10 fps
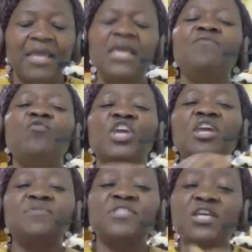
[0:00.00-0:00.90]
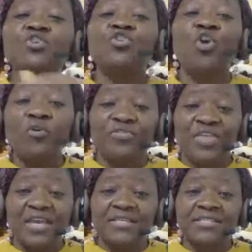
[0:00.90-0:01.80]
If you keep seeing wrong
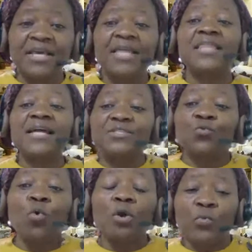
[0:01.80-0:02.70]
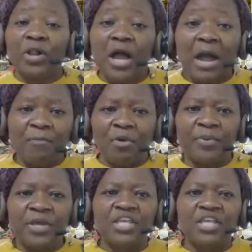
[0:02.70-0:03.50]
things, that is what will come up.